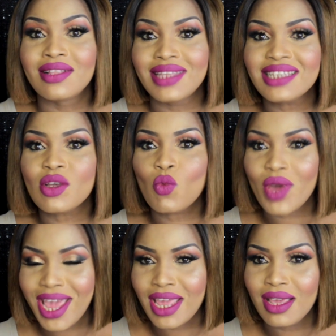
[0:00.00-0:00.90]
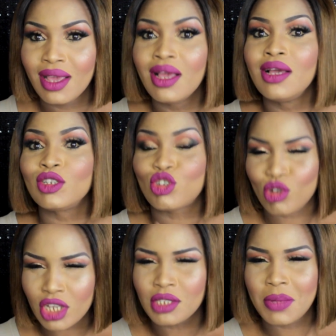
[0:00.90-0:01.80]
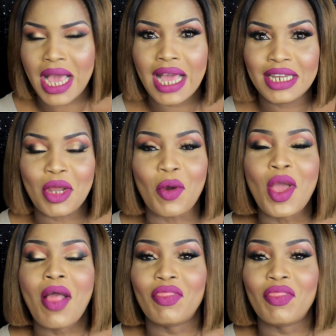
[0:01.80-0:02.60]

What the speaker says: There's a way, trust me, I know.